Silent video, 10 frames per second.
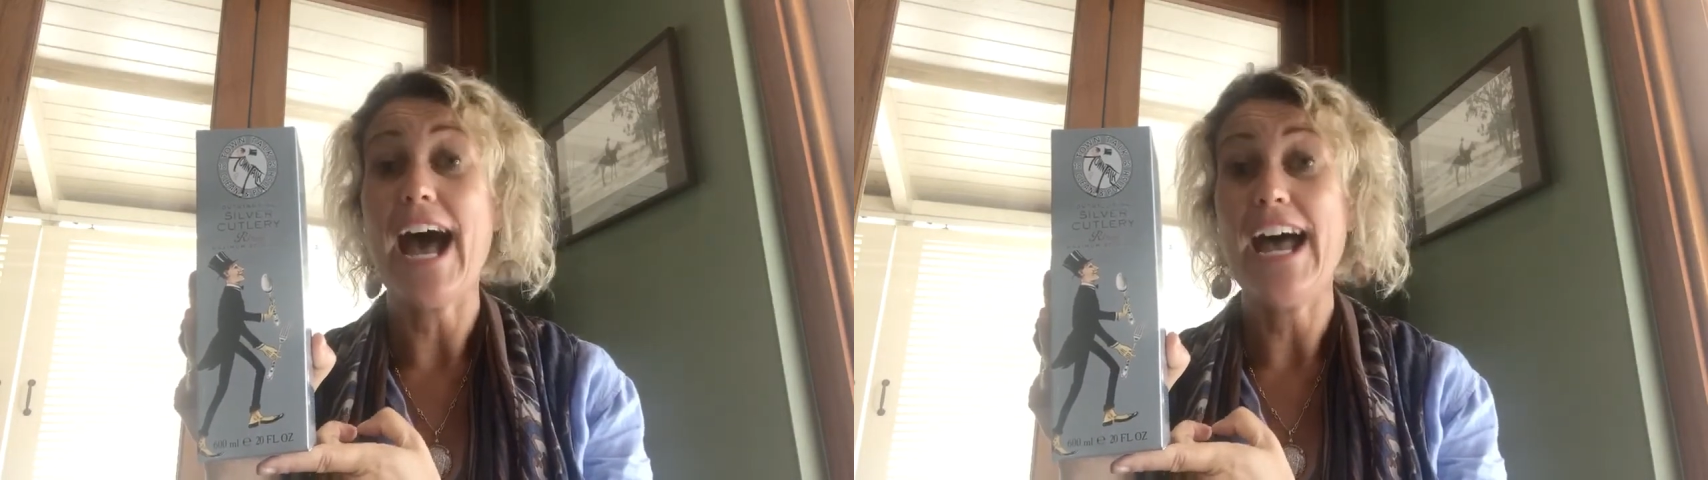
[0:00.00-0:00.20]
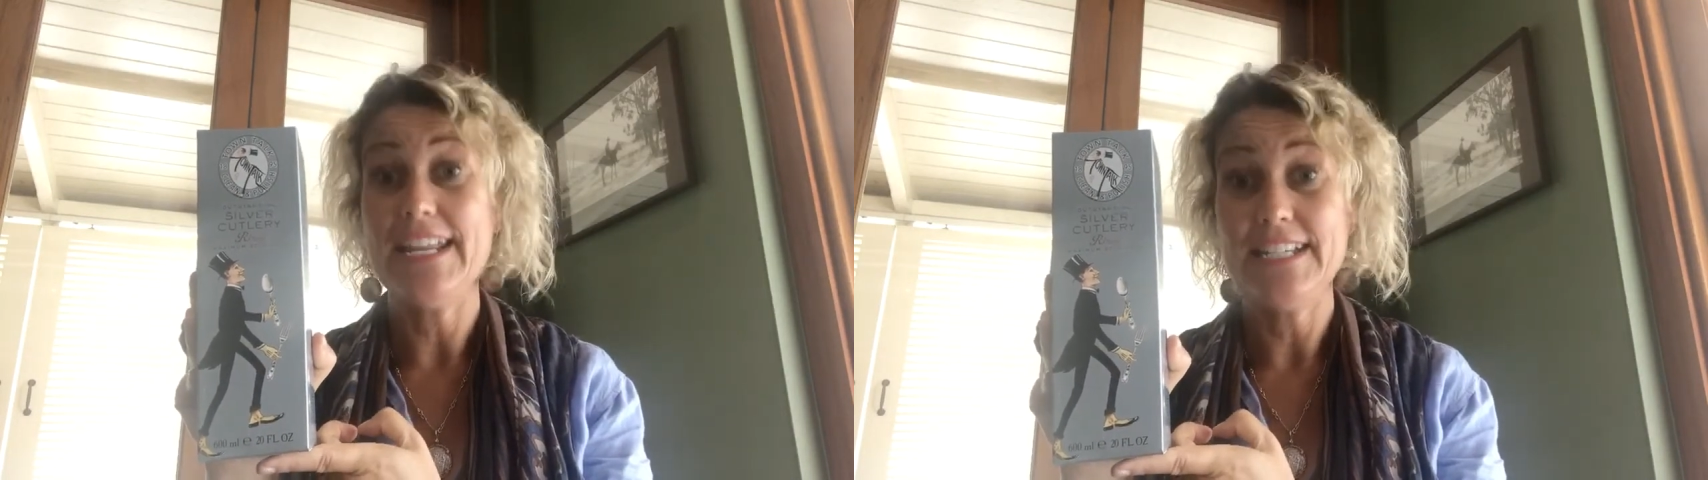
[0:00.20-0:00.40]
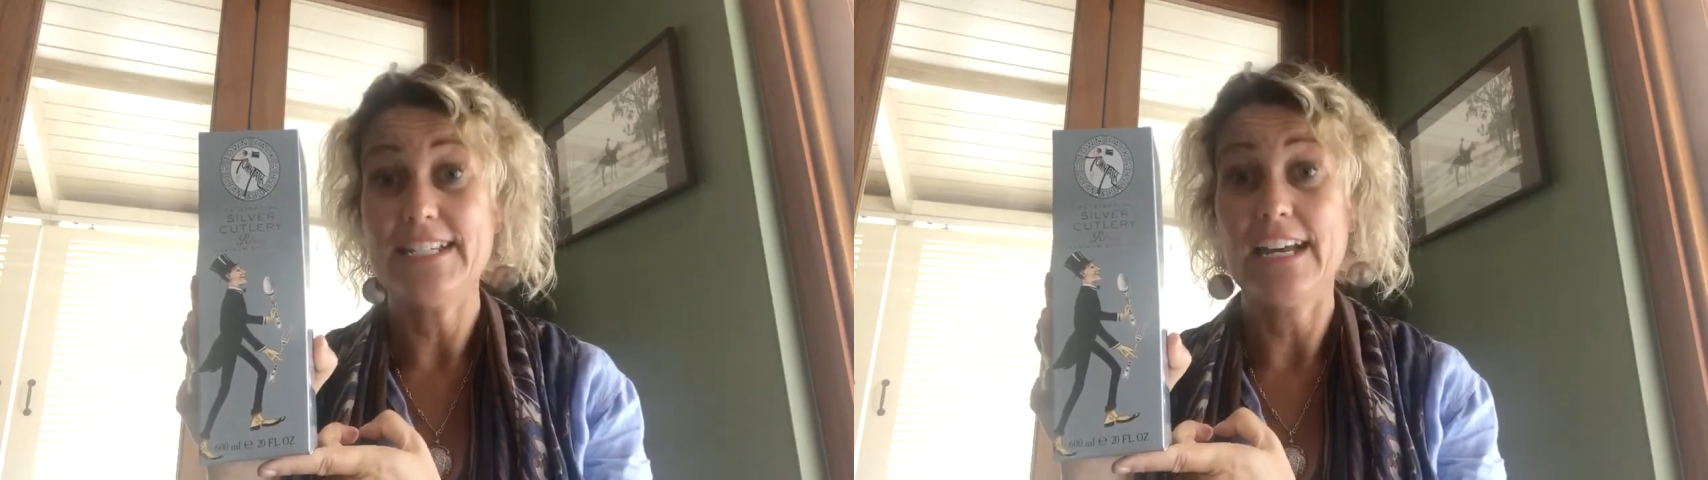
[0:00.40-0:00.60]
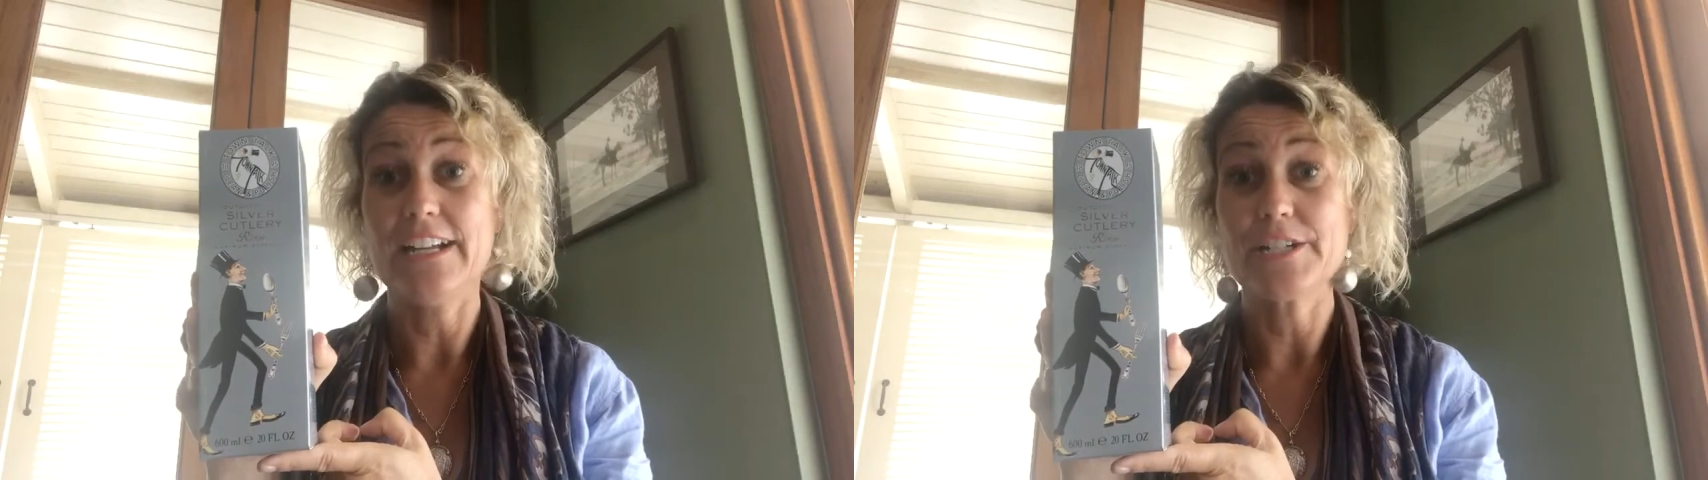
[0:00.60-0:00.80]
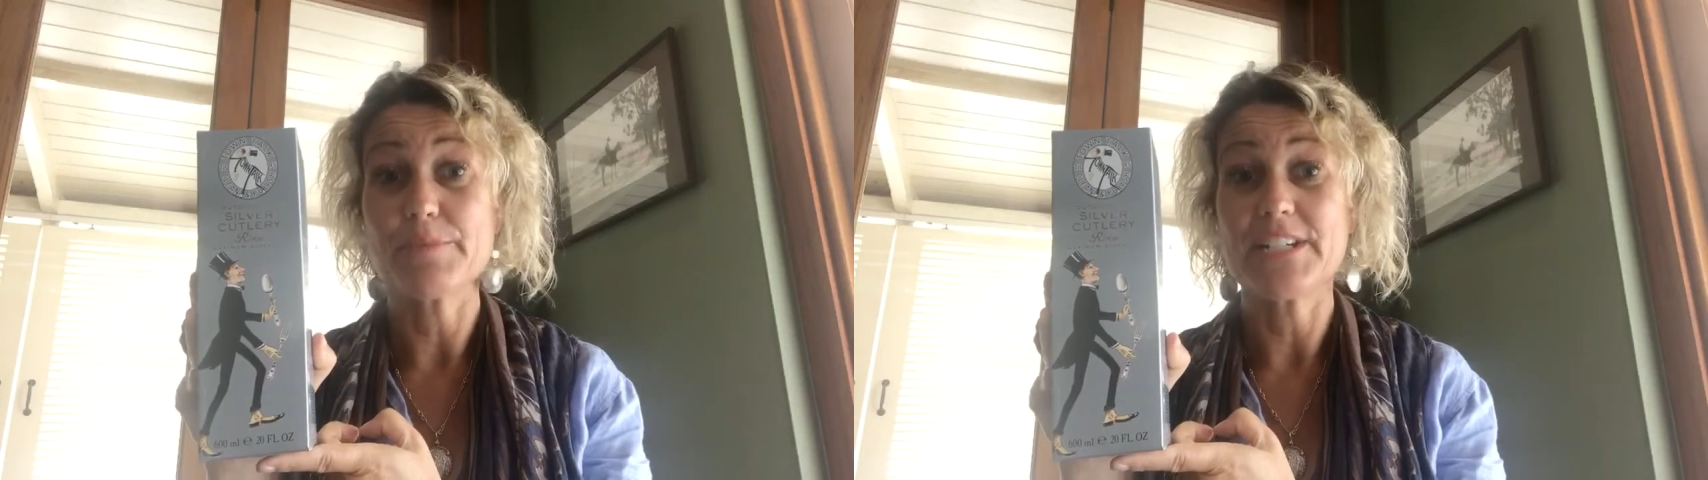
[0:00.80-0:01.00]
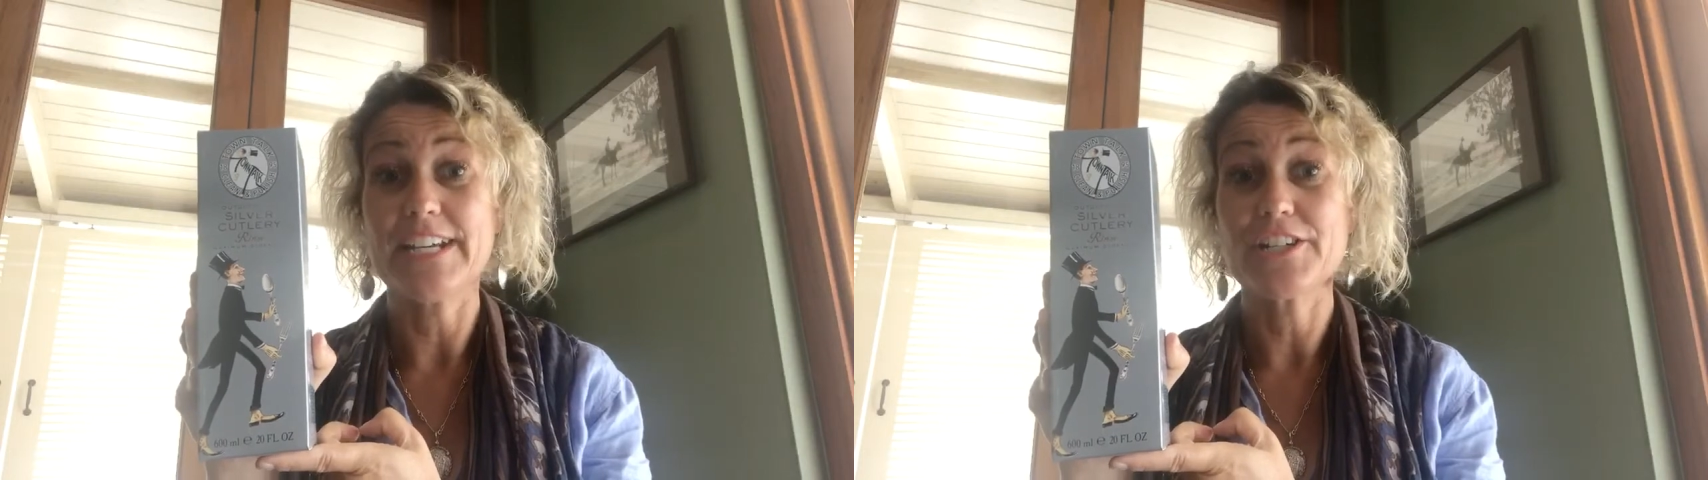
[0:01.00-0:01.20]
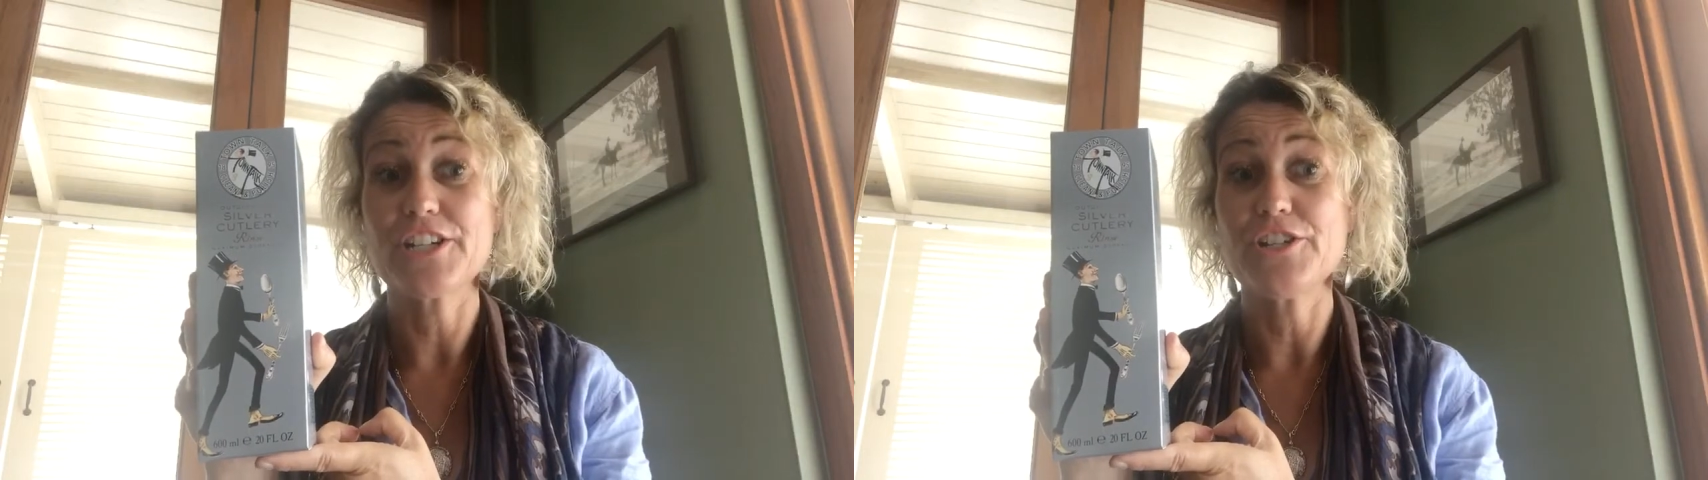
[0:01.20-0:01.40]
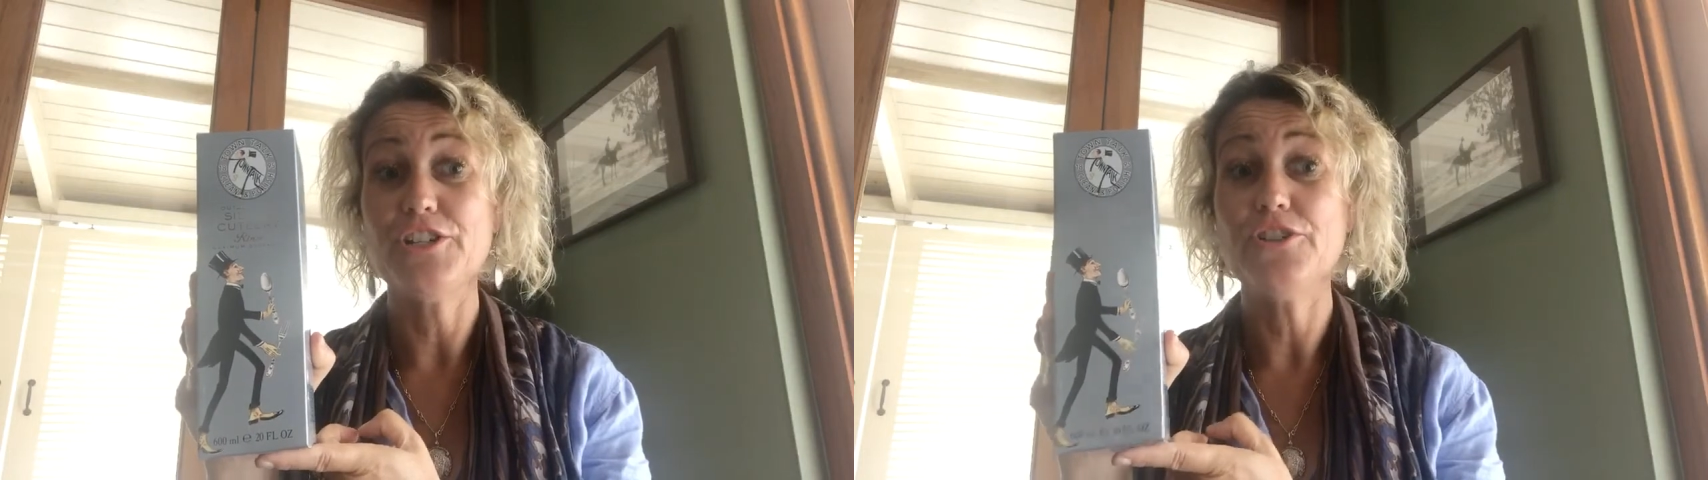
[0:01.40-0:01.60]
anti-tarnish protection,